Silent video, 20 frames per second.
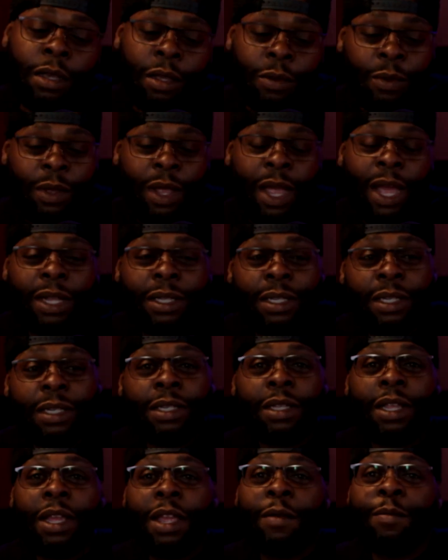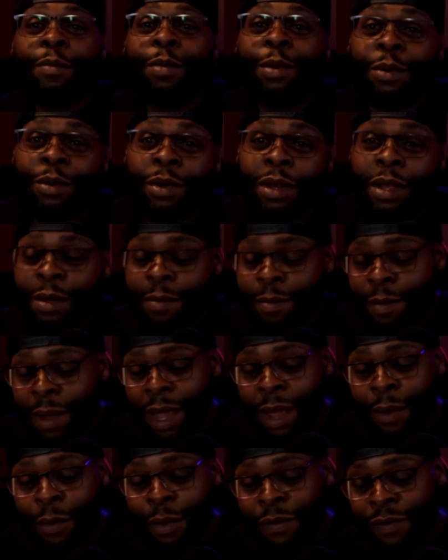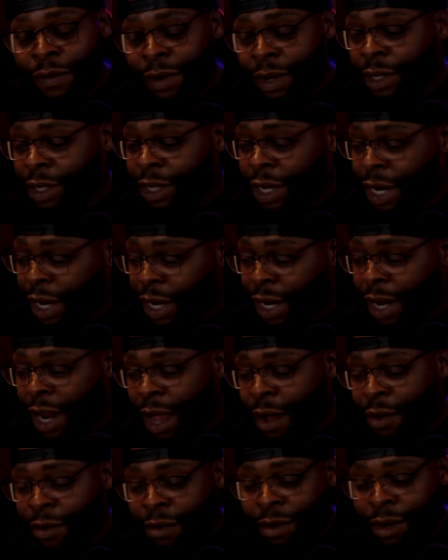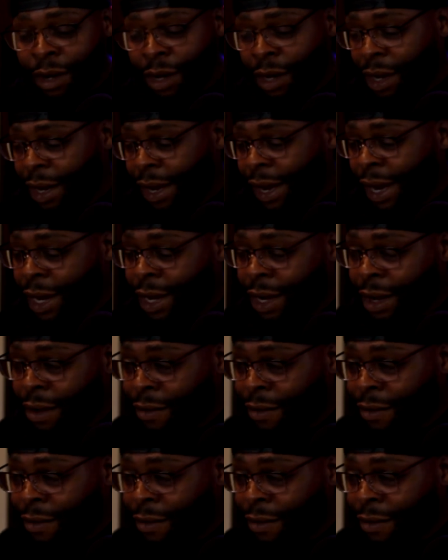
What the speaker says: We got this thing booting up, man. We finna check it out. Getting it